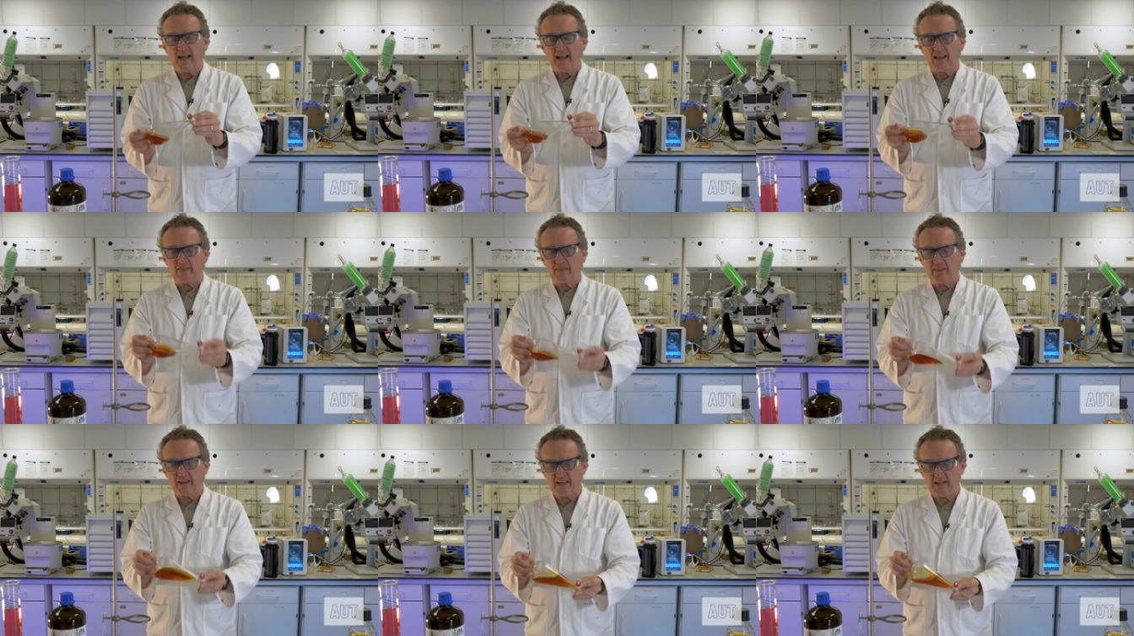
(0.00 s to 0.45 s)

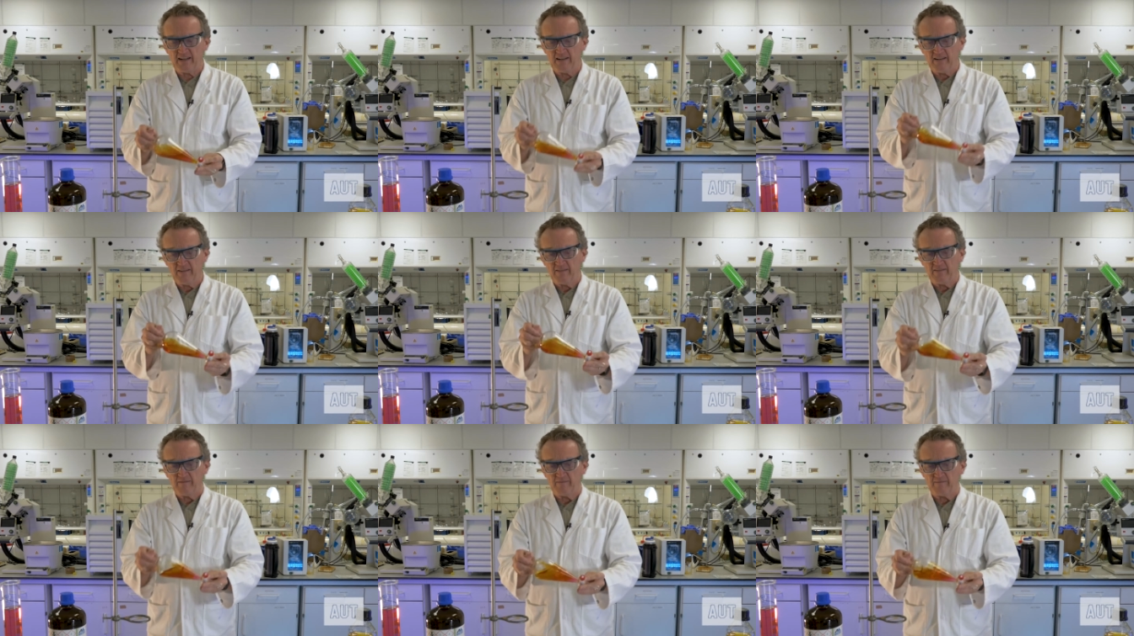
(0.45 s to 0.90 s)
And
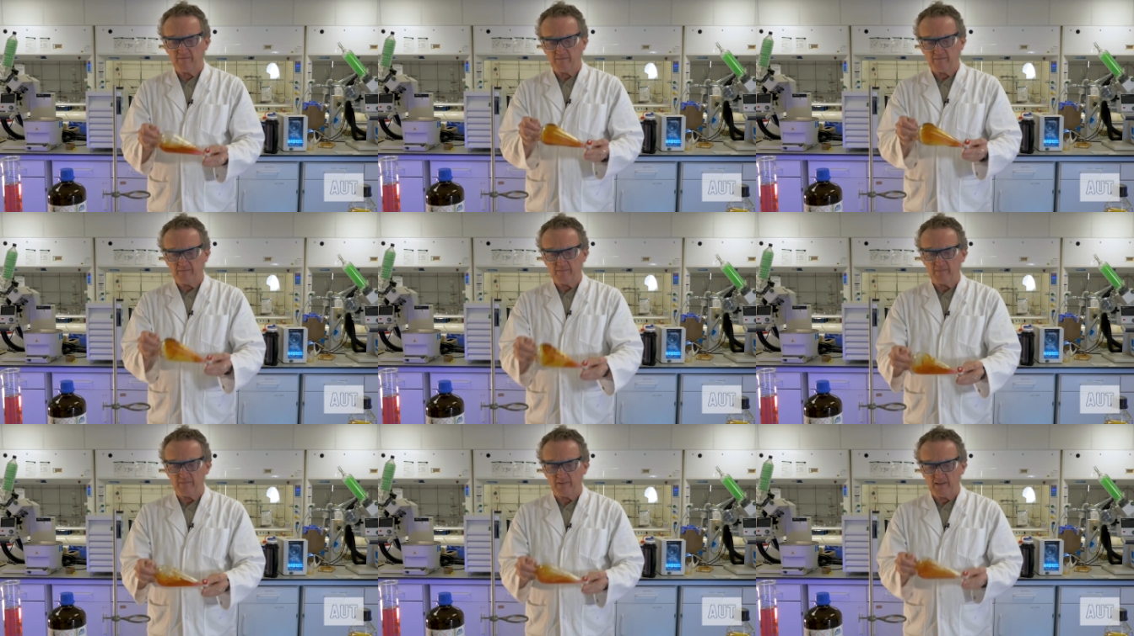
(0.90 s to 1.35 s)
then
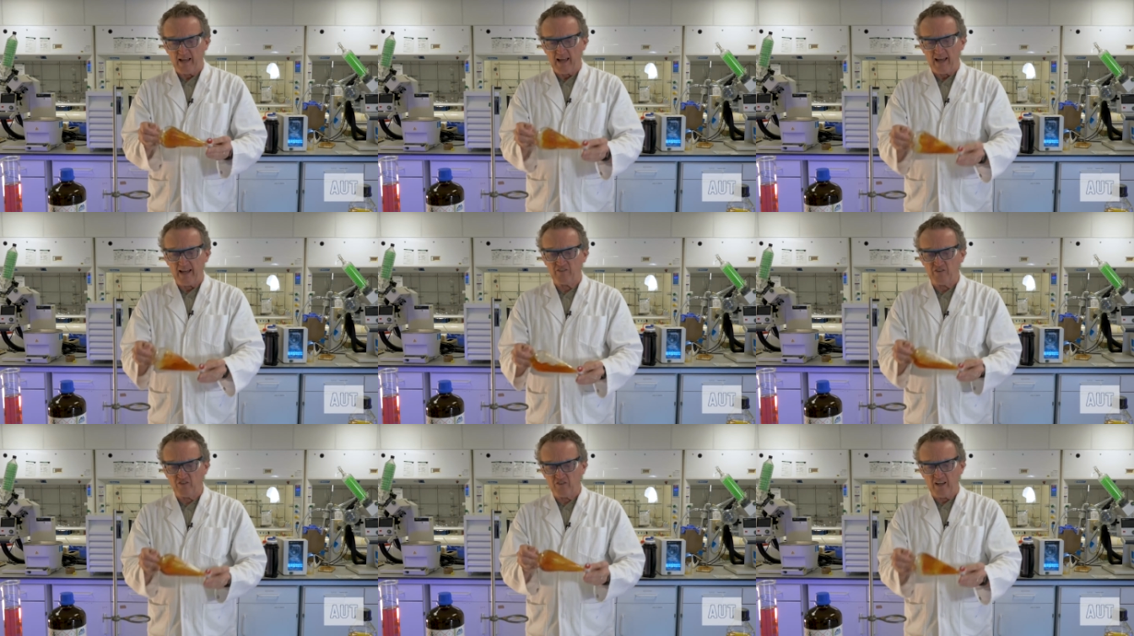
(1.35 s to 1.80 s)

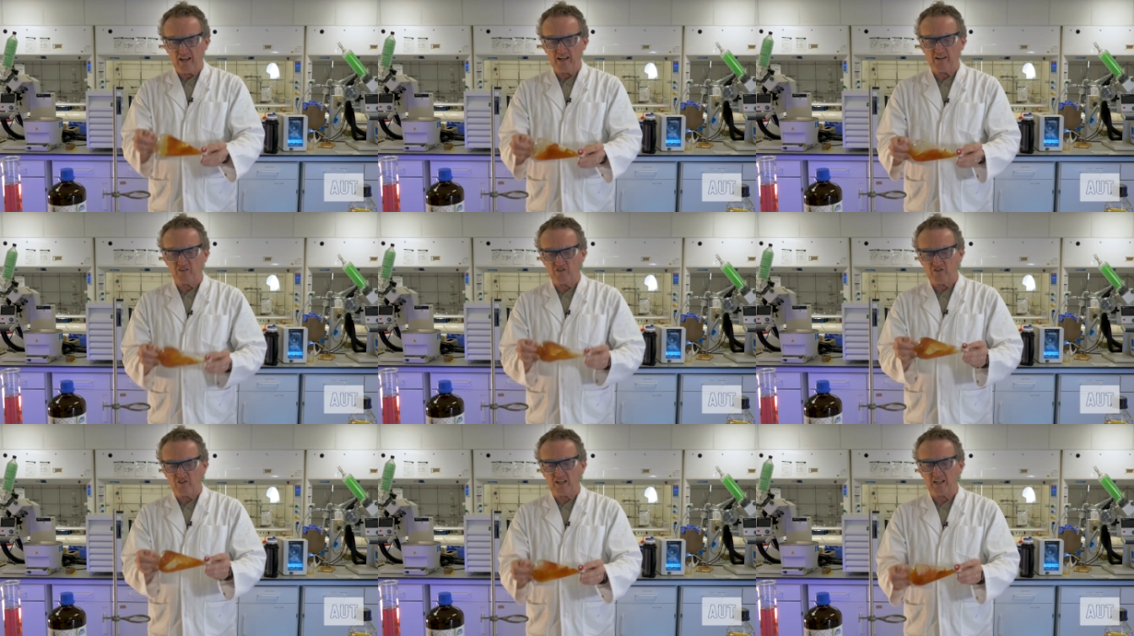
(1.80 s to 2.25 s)
Agitate
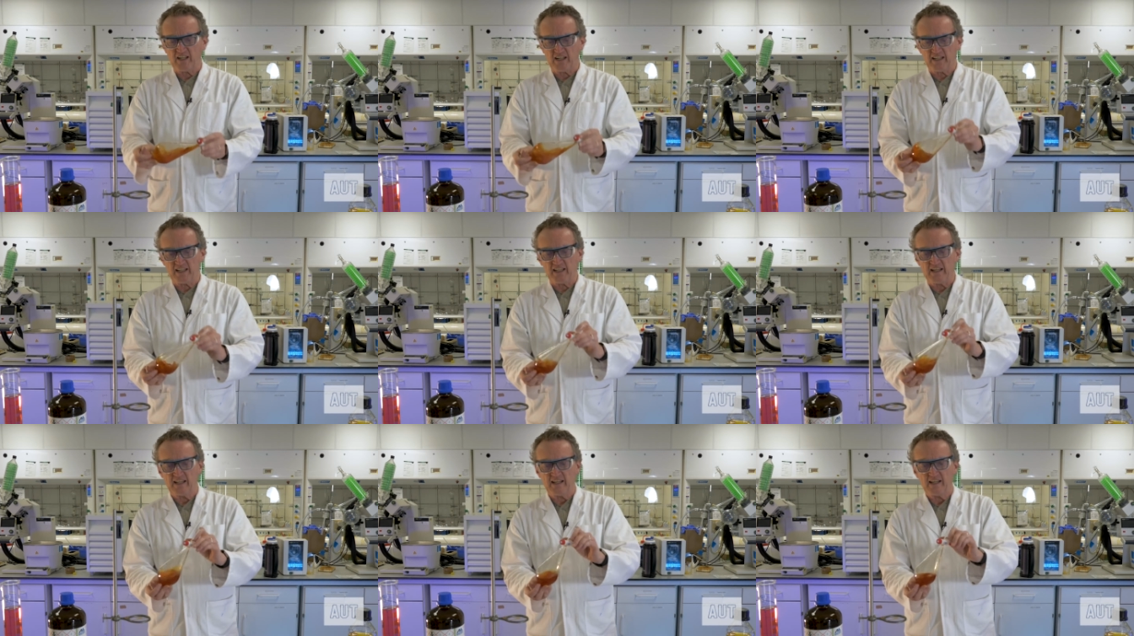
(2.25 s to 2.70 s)
it
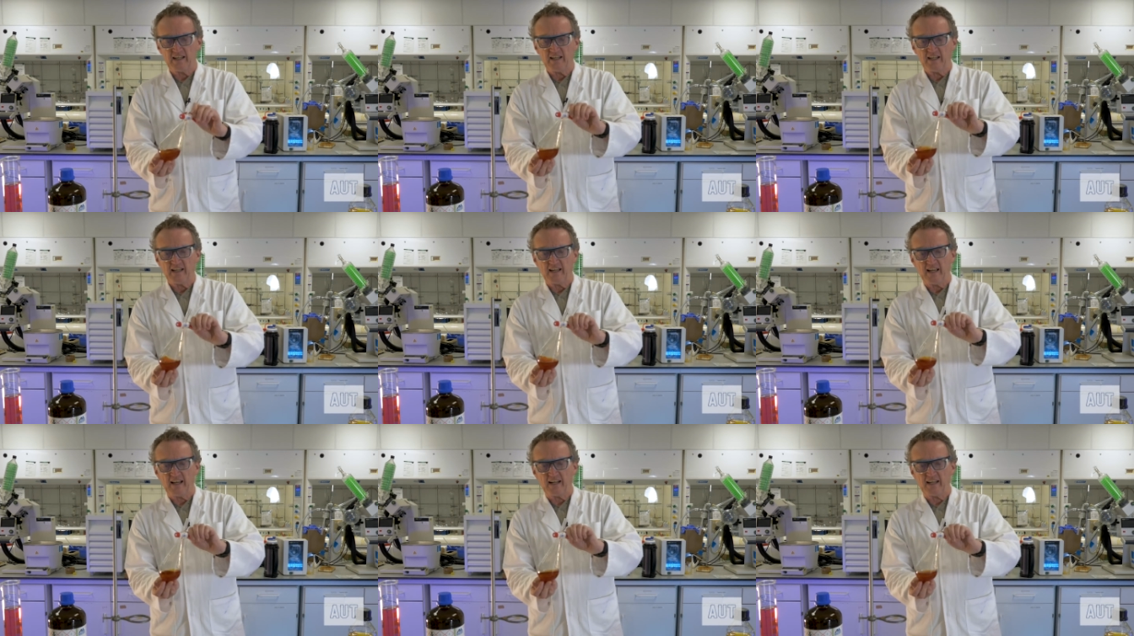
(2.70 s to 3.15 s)
gently
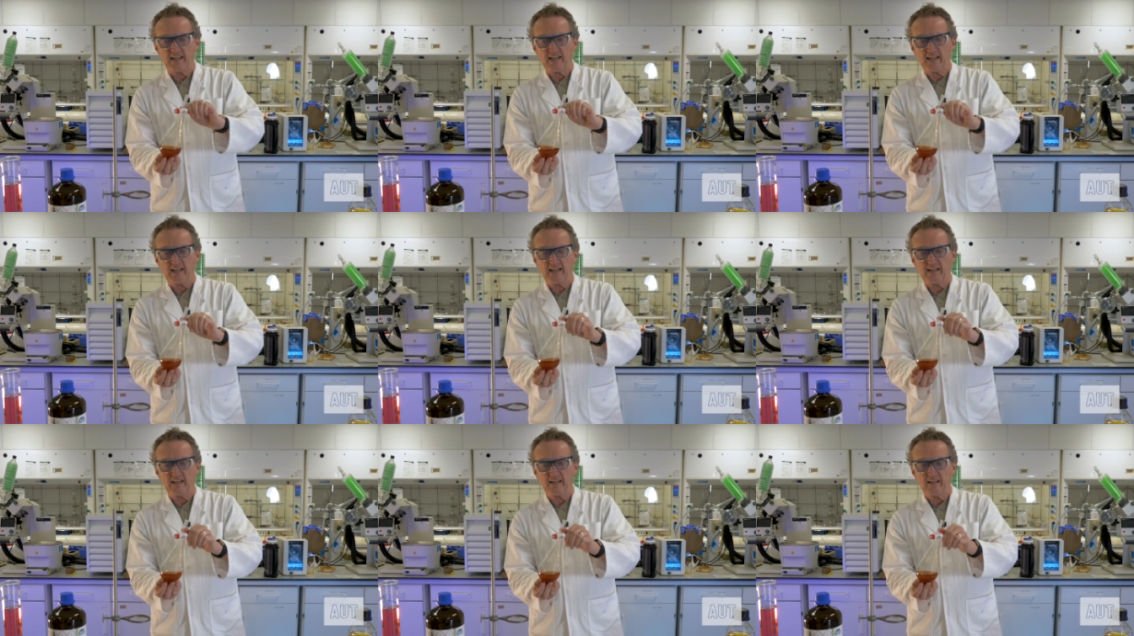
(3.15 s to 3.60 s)
and
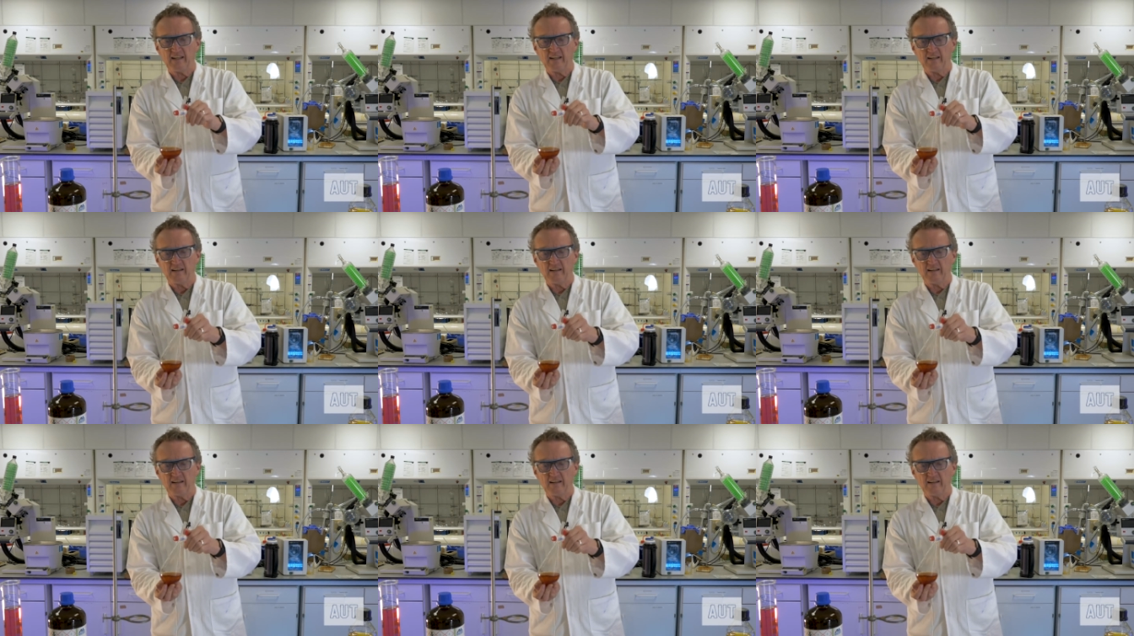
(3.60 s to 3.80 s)
again,